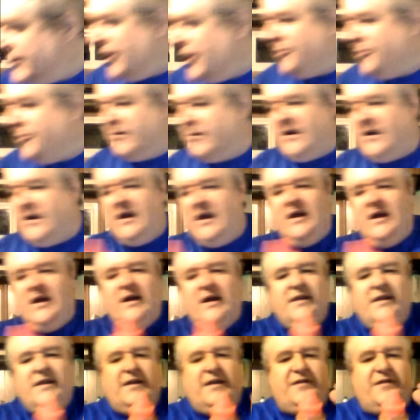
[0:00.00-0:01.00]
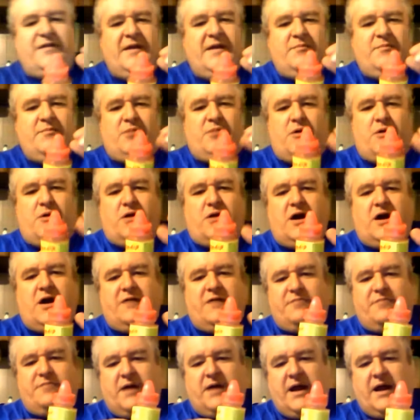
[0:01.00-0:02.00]
culprit. The thing broke
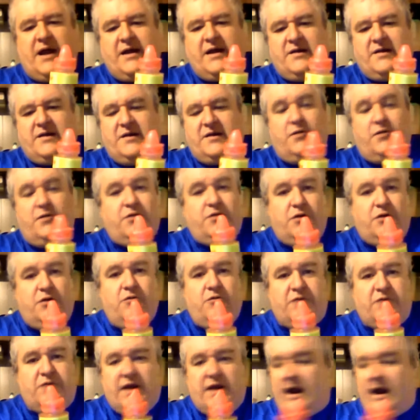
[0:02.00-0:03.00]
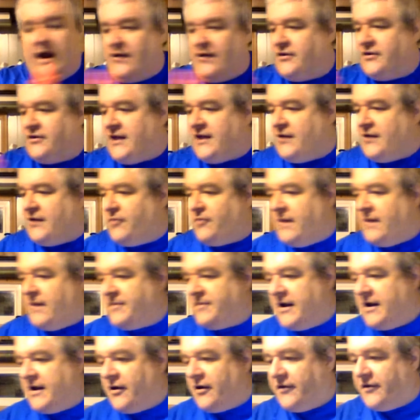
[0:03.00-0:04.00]
off, but I could still use it. I just had to wipe
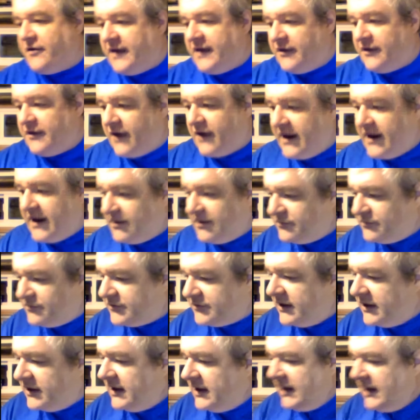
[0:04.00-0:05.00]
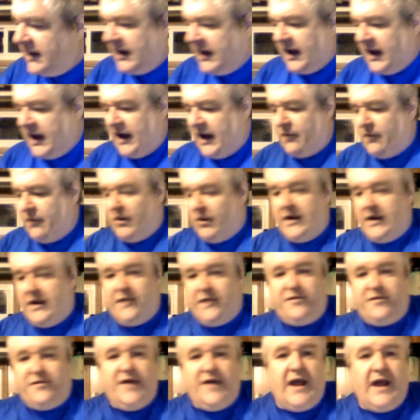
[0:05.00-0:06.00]
down all the other items. I wanted to
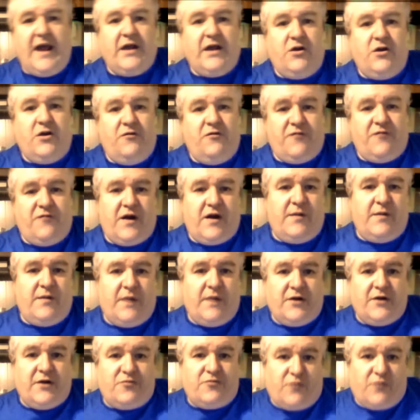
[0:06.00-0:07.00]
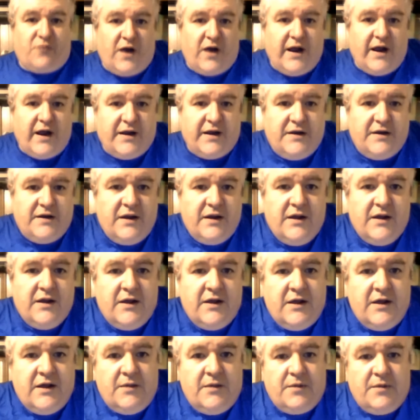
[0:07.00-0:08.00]
thank you very much, Ryan,
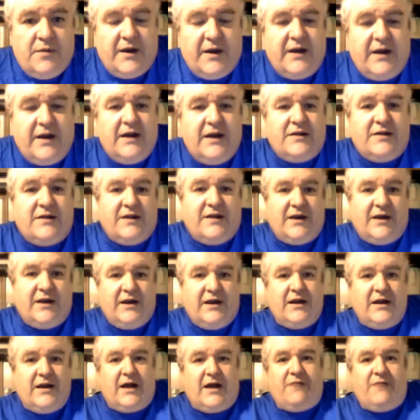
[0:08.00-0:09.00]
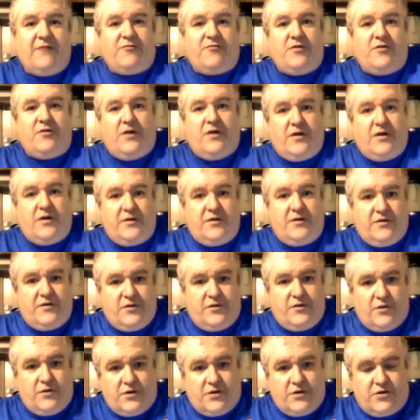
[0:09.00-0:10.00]
Benitez, and Eli for
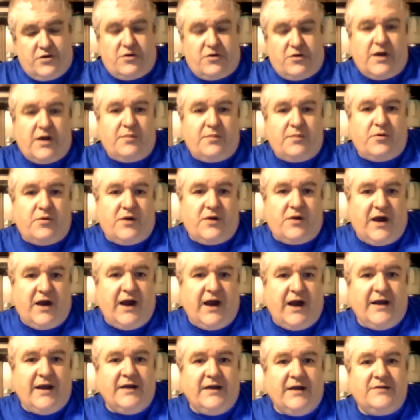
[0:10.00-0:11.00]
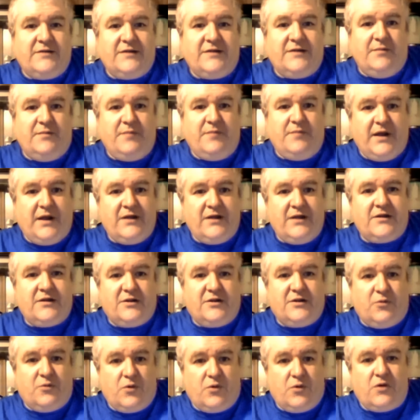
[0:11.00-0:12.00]
your incredible kindness. It means
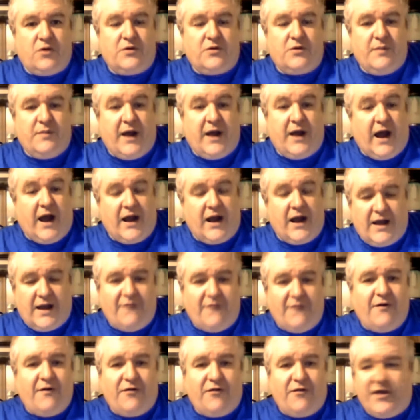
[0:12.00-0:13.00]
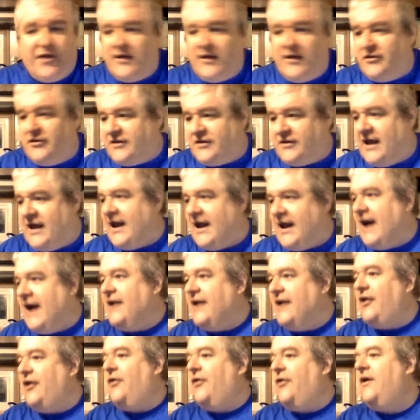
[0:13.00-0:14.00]
the world to me. I love everything you sent. I
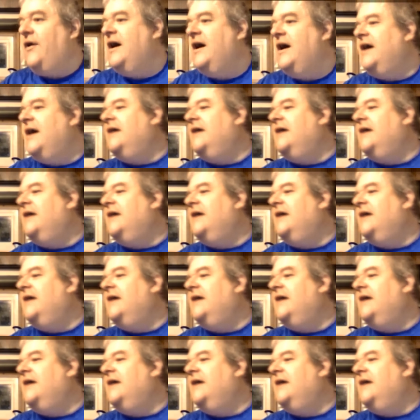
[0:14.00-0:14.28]
know